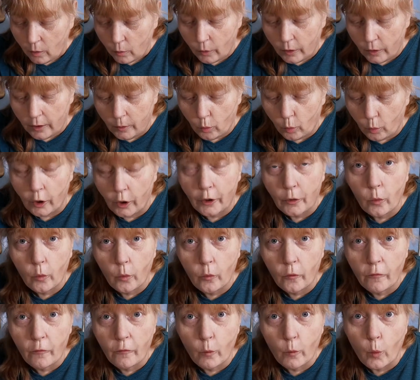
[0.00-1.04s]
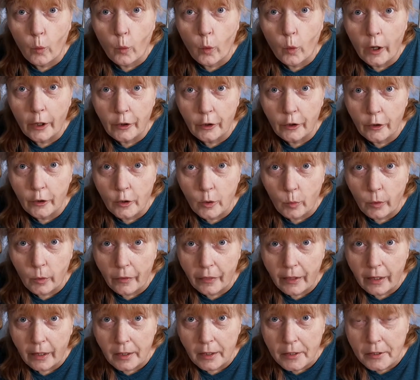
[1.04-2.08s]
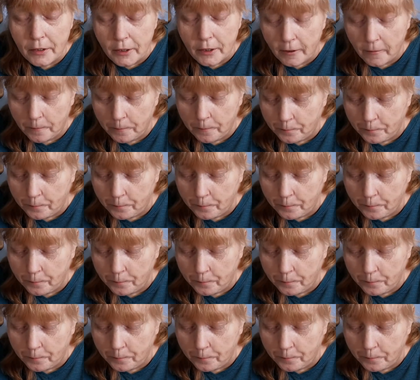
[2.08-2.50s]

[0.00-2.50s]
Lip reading: would work wonders with this.